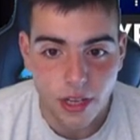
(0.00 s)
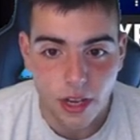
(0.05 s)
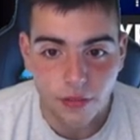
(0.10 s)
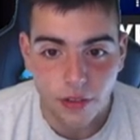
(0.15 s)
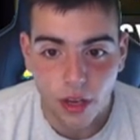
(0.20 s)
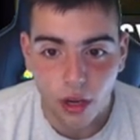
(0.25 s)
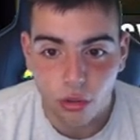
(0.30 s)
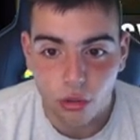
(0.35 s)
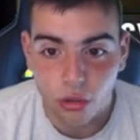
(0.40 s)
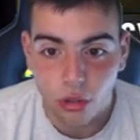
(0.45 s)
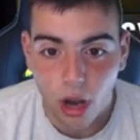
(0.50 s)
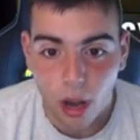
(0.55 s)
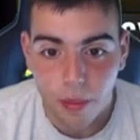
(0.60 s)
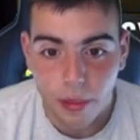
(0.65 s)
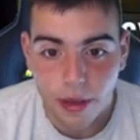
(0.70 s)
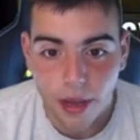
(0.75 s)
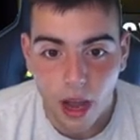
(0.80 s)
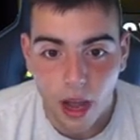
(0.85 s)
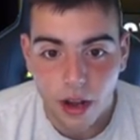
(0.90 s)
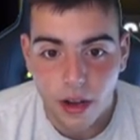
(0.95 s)
If they don't drop a
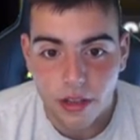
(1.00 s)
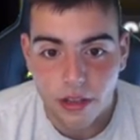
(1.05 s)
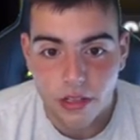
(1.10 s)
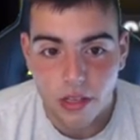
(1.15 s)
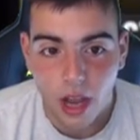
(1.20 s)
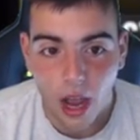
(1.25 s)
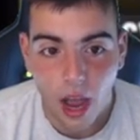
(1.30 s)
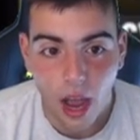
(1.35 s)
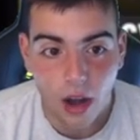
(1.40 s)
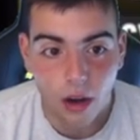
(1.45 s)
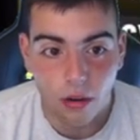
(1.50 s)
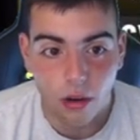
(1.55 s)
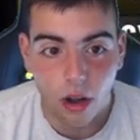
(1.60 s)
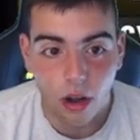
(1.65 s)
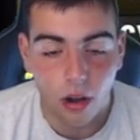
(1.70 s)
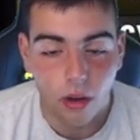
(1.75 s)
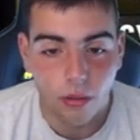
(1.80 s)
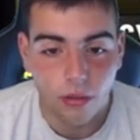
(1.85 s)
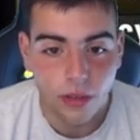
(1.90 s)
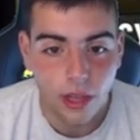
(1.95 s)
Giannis, I don't
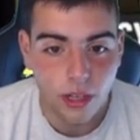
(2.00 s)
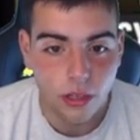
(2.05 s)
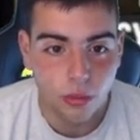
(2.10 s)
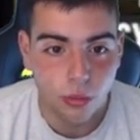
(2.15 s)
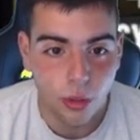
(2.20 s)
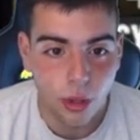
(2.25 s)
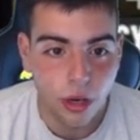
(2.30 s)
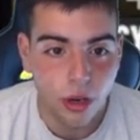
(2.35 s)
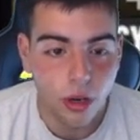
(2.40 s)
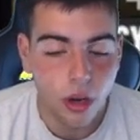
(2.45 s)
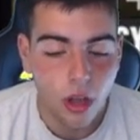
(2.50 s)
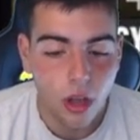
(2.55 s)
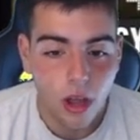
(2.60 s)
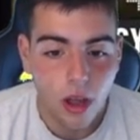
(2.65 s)
know. That's weird.